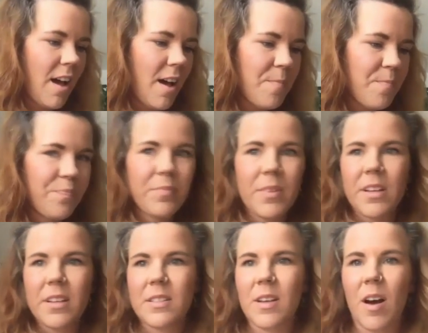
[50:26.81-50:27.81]
Um,
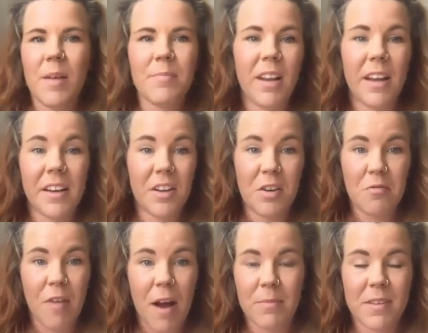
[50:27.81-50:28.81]
so I'm like going to
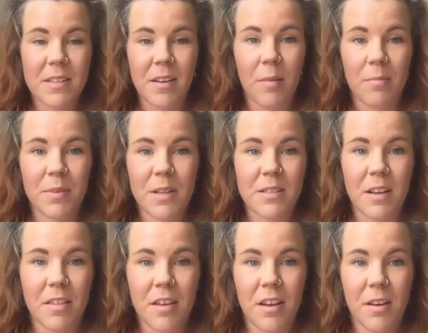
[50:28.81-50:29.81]
wrap this up, because I
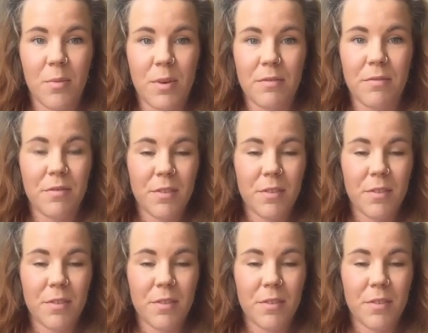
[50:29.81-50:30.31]
think we've